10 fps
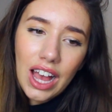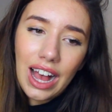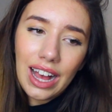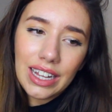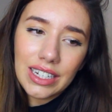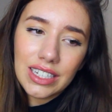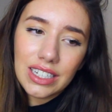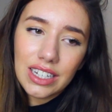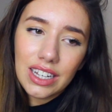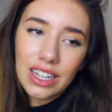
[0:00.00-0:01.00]

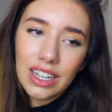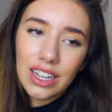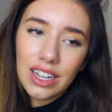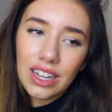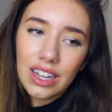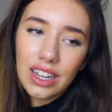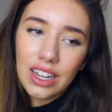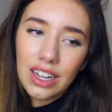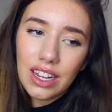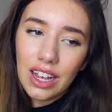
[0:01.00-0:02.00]
And
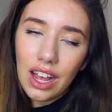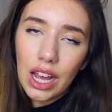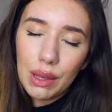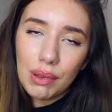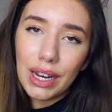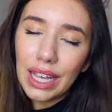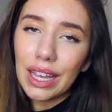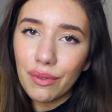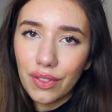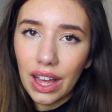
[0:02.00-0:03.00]
I
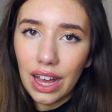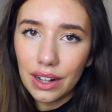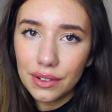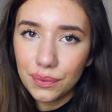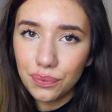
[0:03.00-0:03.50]
believe that